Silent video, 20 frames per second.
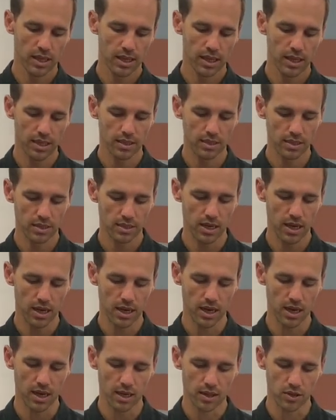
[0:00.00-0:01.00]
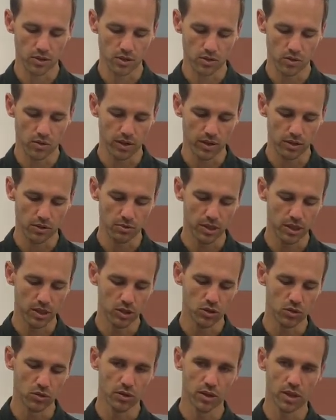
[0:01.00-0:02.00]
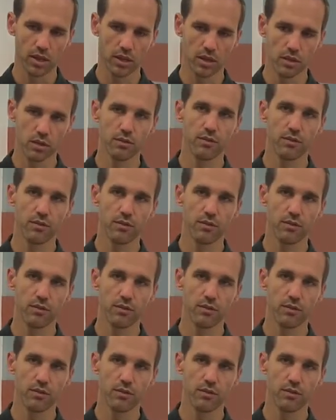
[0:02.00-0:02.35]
inside there's going to be two things.